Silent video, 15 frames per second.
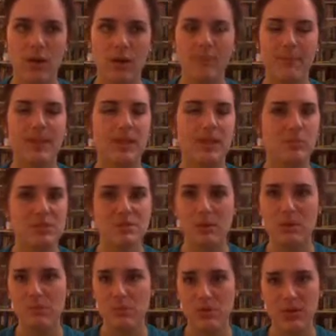My Name is
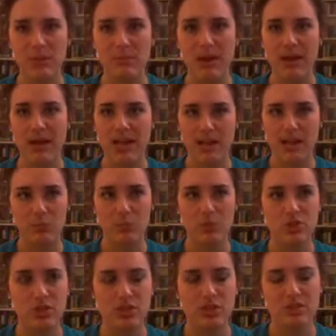Memory by Anne
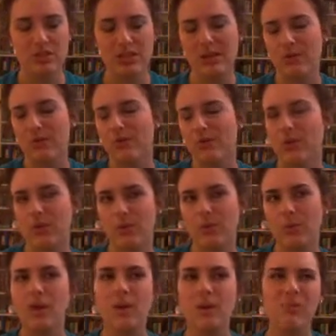Brashears. I don't
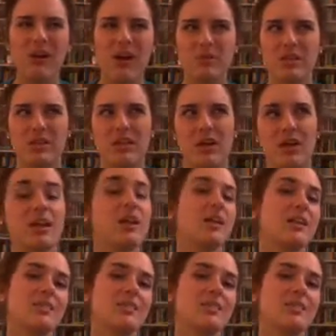know. Probably not.